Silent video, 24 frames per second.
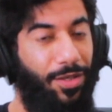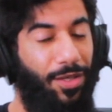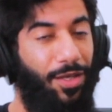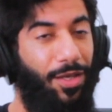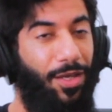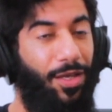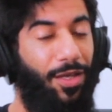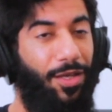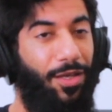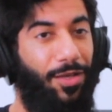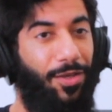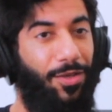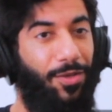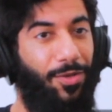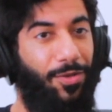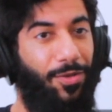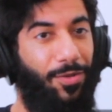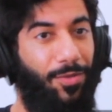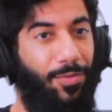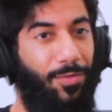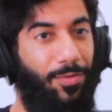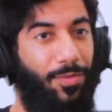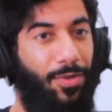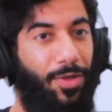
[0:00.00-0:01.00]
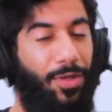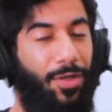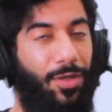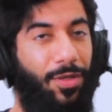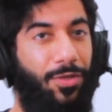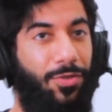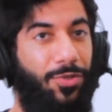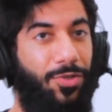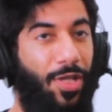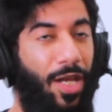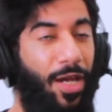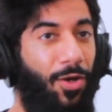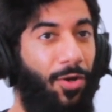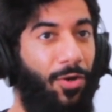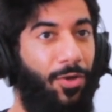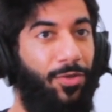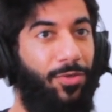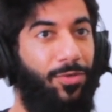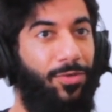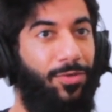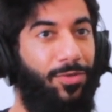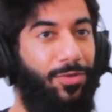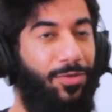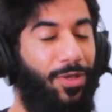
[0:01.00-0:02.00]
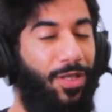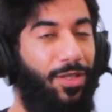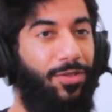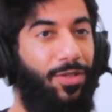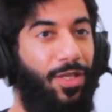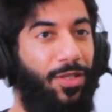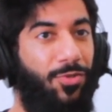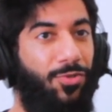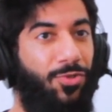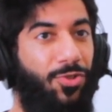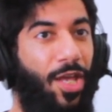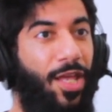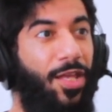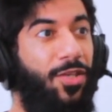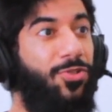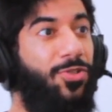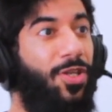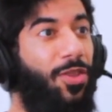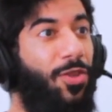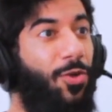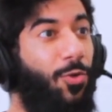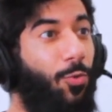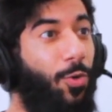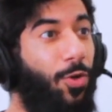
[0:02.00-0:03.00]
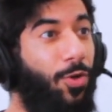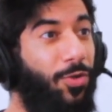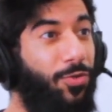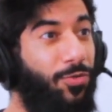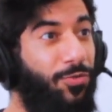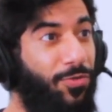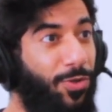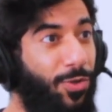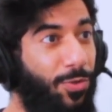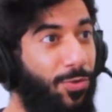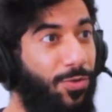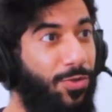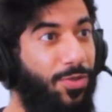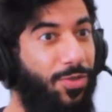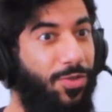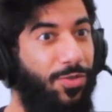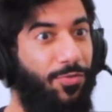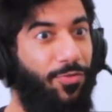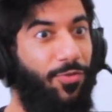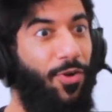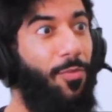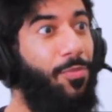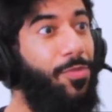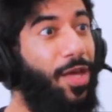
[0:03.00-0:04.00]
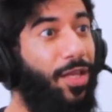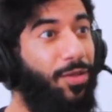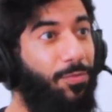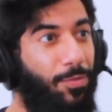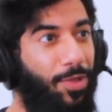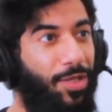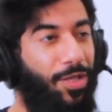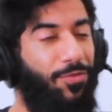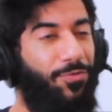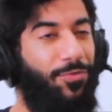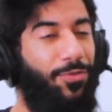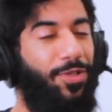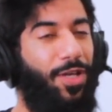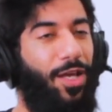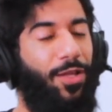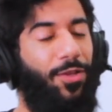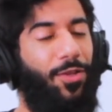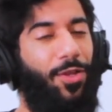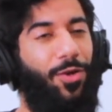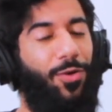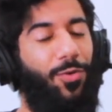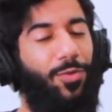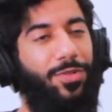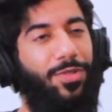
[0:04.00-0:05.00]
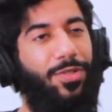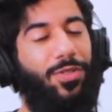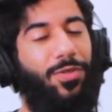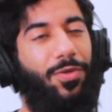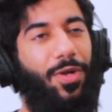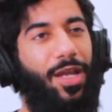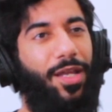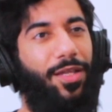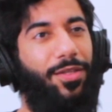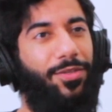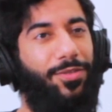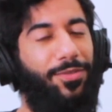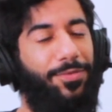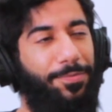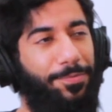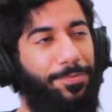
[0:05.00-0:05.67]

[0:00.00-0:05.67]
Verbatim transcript: uh, shared and and changing their worldviews from that meaningful dialogue, which is great